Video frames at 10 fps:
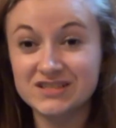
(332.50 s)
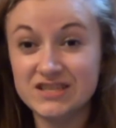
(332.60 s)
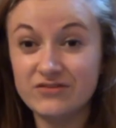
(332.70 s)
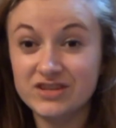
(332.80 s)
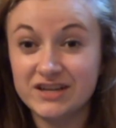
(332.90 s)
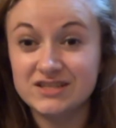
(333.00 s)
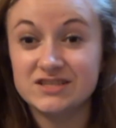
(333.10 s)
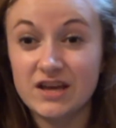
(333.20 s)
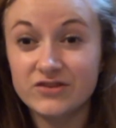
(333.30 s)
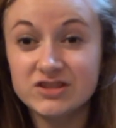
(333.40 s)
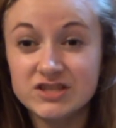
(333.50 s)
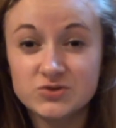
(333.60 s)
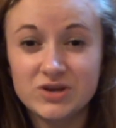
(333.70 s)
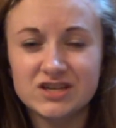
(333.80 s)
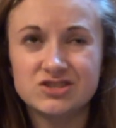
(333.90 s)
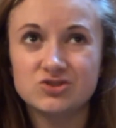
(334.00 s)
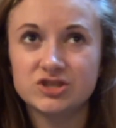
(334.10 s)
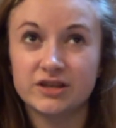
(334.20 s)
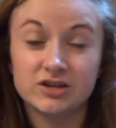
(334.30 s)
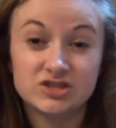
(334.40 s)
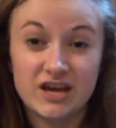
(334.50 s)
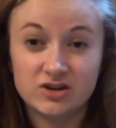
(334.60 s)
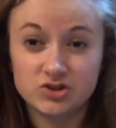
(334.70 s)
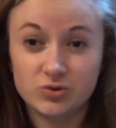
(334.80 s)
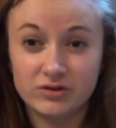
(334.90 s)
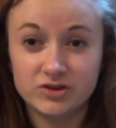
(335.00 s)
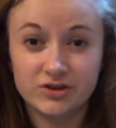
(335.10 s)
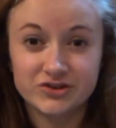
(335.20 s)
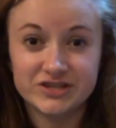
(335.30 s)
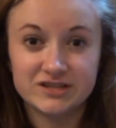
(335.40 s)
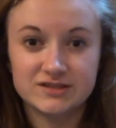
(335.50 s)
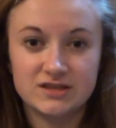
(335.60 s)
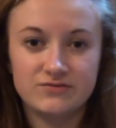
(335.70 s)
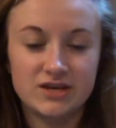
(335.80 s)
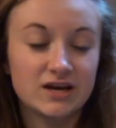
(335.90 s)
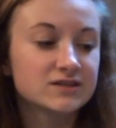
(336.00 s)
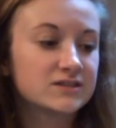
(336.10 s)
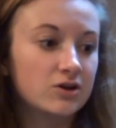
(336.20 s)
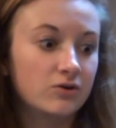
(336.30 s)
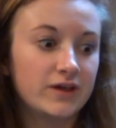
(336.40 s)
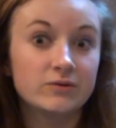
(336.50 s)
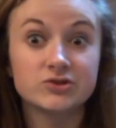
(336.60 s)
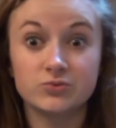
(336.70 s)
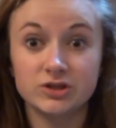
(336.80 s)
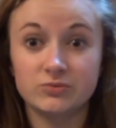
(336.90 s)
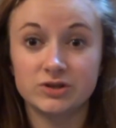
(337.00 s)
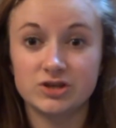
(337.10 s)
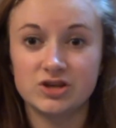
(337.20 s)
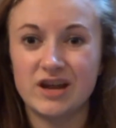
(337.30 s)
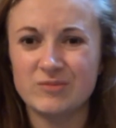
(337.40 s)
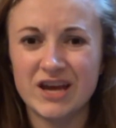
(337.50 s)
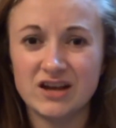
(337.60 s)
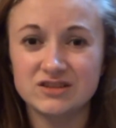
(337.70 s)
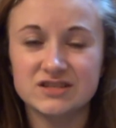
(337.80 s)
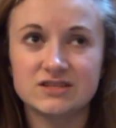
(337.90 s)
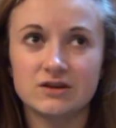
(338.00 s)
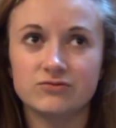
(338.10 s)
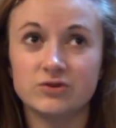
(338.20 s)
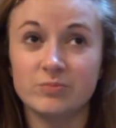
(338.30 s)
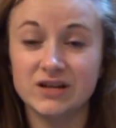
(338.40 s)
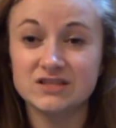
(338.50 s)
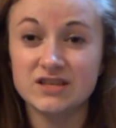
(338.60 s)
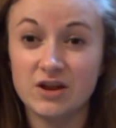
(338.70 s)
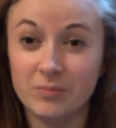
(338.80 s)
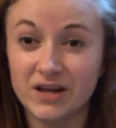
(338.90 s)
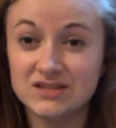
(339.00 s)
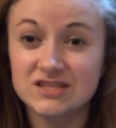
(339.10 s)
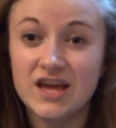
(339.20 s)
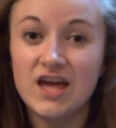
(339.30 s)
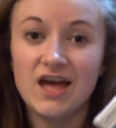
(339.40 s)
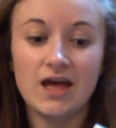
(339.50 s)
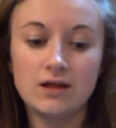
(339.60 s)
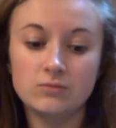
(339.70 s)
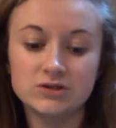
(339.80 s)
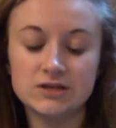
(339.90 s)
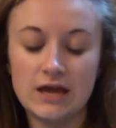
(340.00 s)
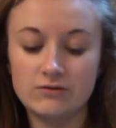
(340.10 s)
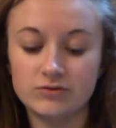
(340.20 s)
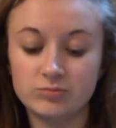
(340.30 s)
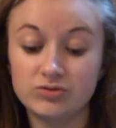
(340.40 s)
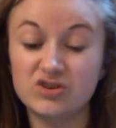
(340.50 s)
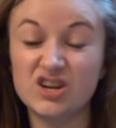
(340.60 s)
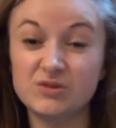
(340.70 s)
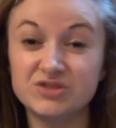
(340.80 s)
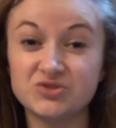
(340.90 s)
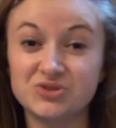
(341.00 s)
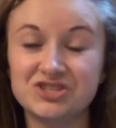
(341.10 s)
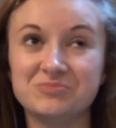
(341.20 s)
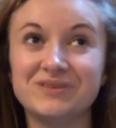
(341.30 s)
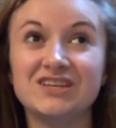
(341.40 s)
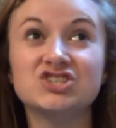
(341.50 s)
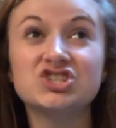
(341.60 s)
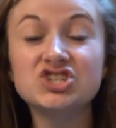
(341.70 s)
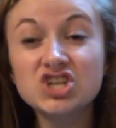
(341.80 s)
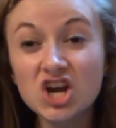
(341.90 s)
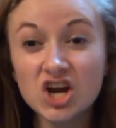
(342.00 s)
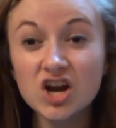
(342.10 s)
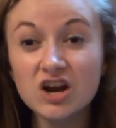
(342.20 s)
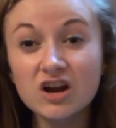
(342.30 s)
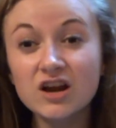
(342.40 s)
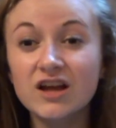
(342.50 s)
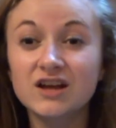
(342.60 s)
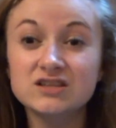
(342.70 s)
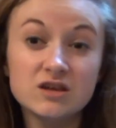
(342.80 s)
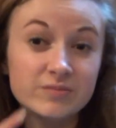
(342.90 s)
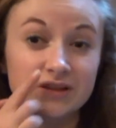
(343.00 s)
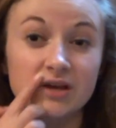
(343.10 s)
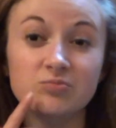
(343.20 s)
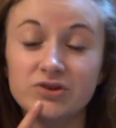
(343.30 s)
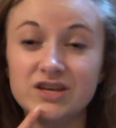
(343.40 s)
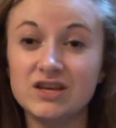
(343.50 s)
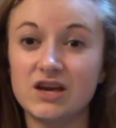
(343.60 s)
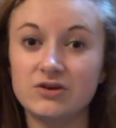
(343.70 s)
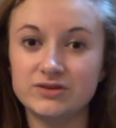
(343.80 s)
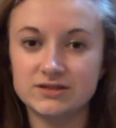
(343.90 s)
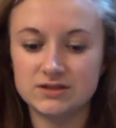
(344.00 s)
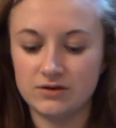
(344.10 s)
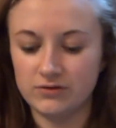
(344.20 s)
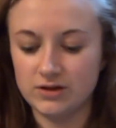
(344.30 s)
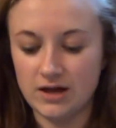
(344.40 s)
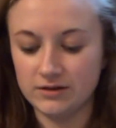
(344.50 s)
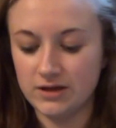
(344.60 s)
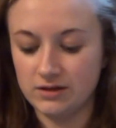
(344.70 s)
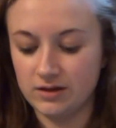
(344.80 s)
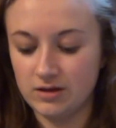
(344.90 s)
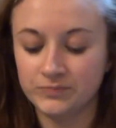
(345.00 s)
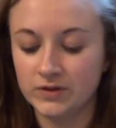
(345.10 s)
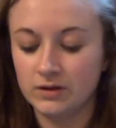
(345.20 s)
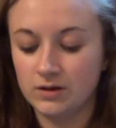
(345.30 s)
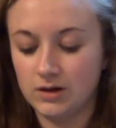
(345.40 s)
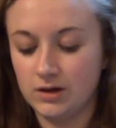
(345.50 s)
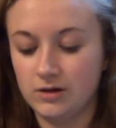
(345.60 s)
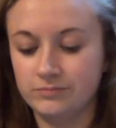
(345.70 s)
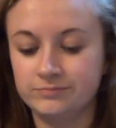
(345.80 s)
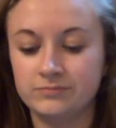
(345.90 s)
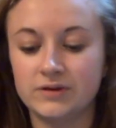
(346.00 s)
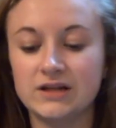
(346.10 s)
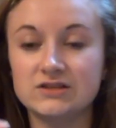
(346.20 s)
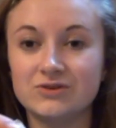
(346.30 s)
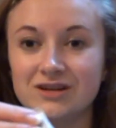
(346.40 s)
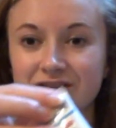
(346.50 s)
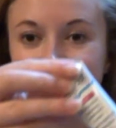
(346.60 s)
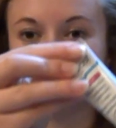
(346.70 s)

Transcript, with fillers: $7.97 this week. It's usually like $10 or $12 at CVS, so that was really, really good. I've been out of this stuff for months and months, and once again, for prom, just wanted to make sure. So I've been like breaking out and stuff a lot lately, um, but that's what it